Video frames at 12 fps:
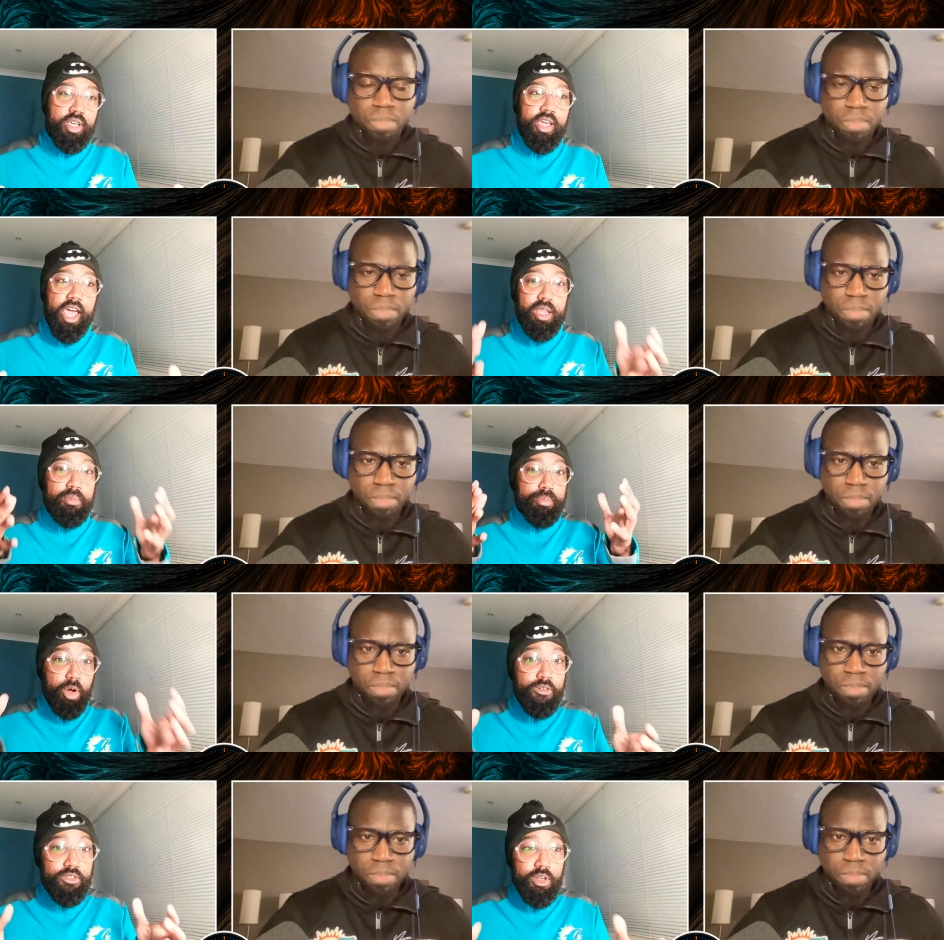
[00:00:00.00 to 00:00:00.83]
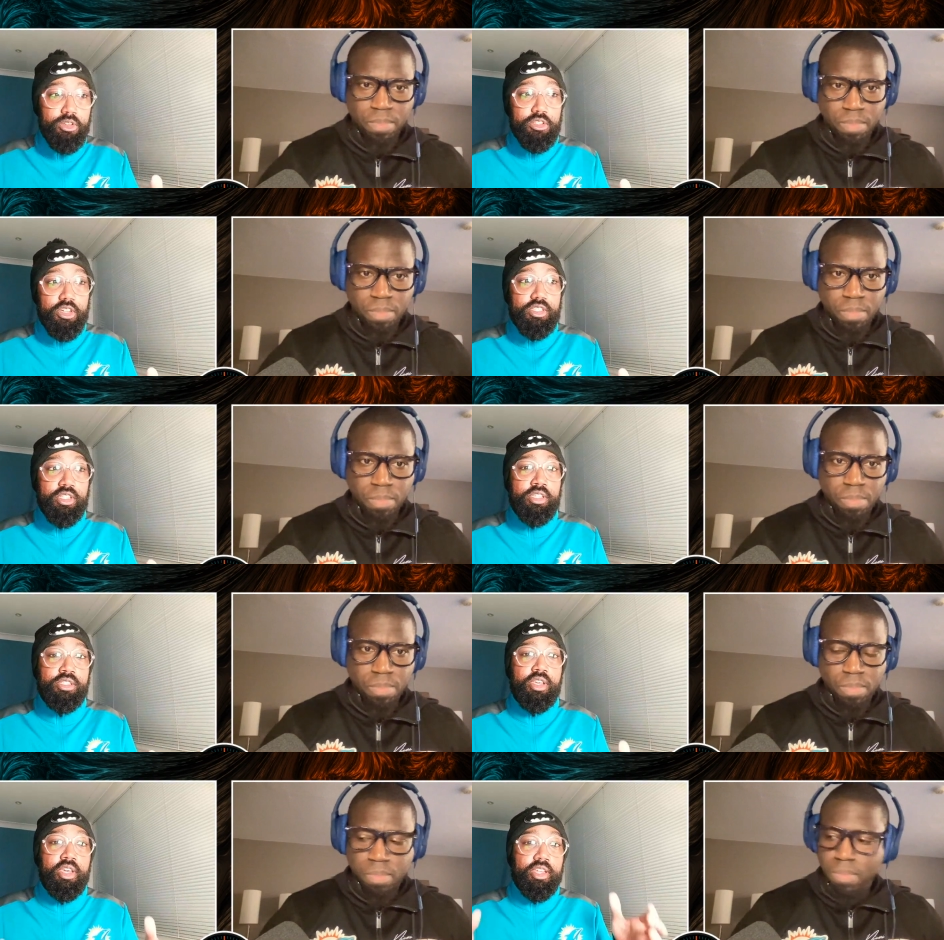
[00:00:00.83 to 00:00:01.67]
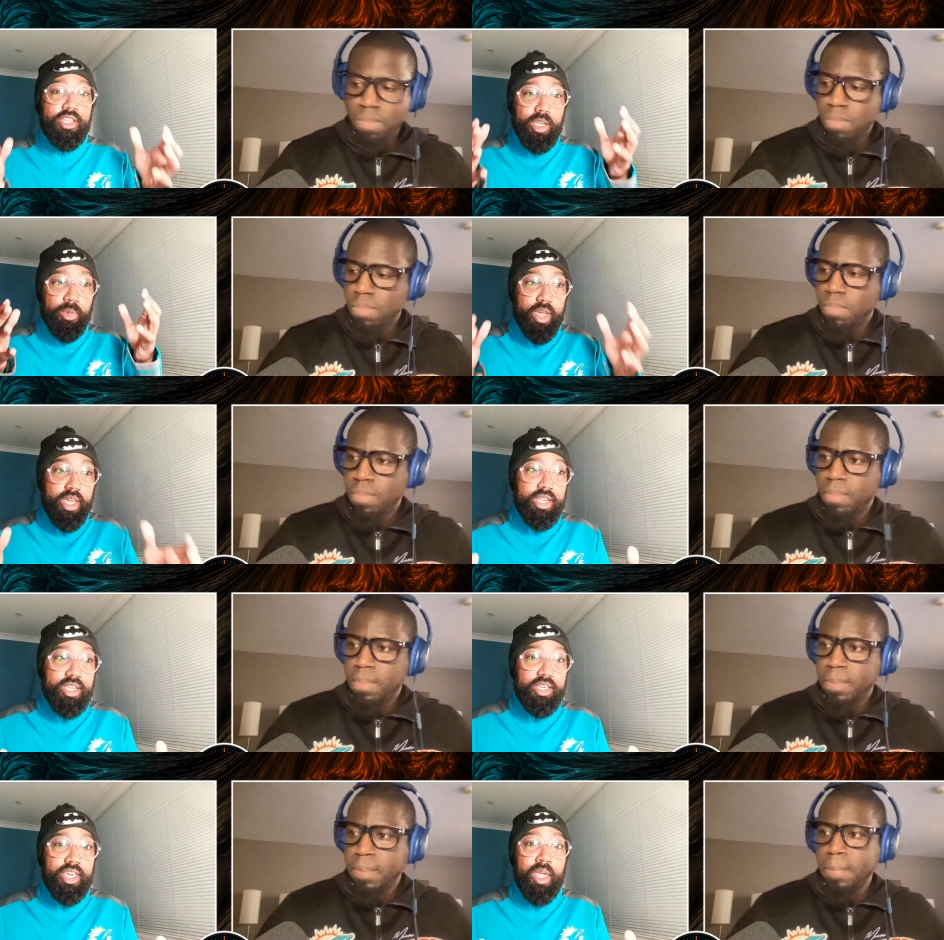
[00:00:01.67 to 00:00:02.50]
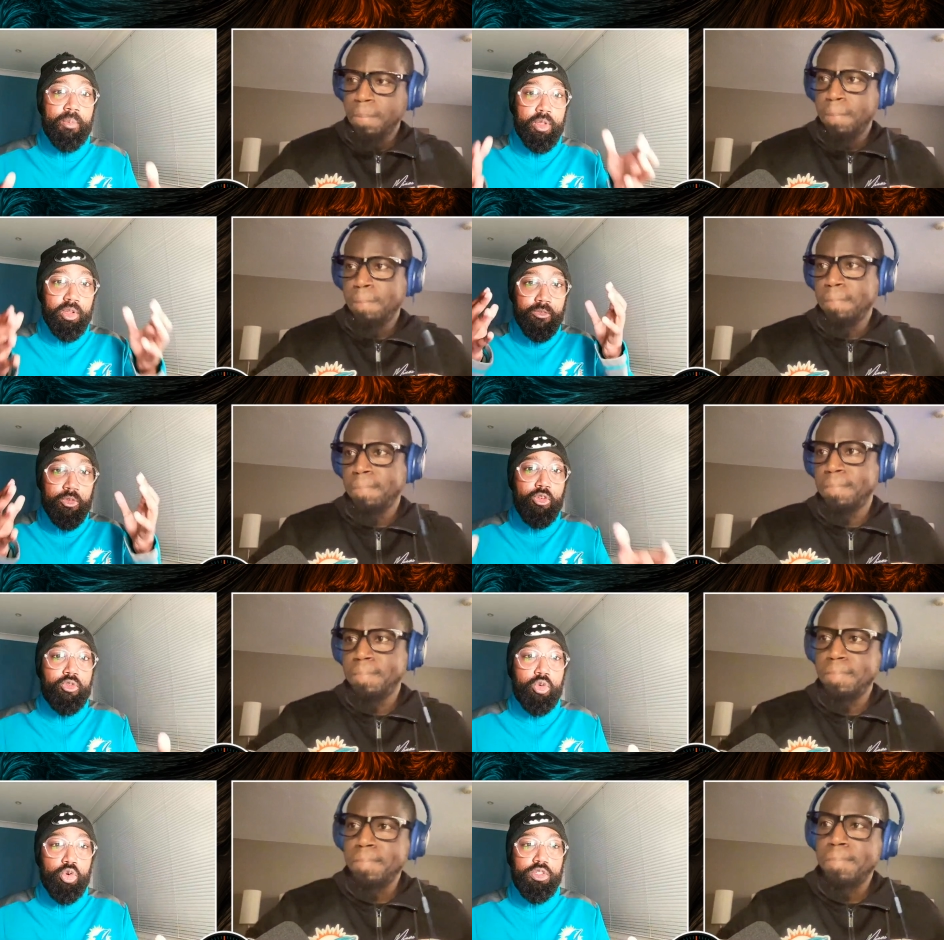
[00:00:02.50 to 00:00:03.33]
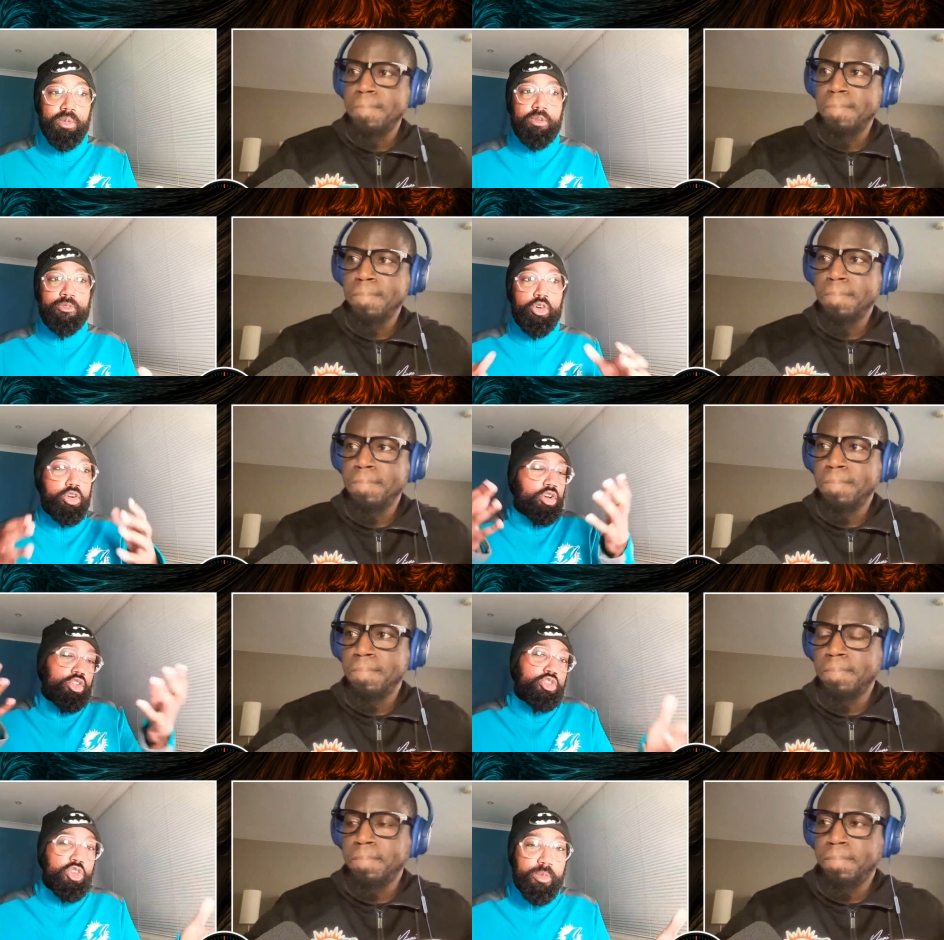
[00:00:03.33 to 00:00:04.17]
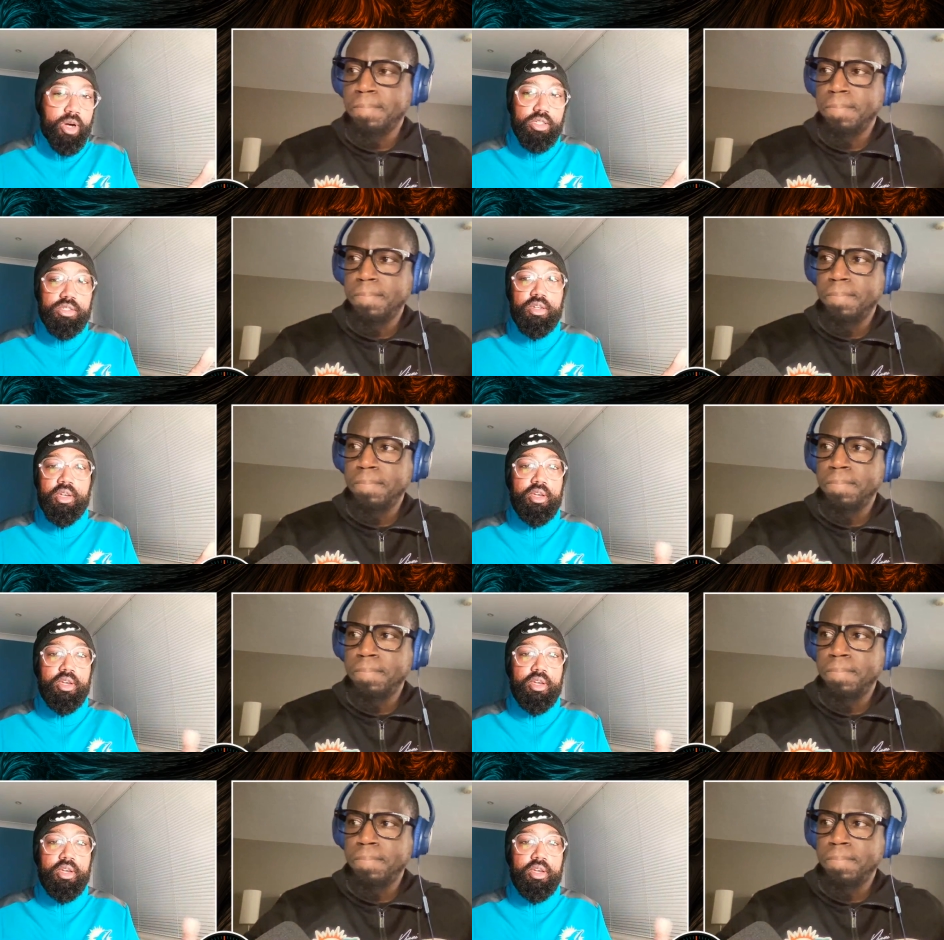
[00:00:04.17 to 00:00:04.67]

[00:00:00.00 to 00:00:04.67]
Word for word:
Speaker 1: And in both those losses, they were in the game in the fourth quarter before it got too much.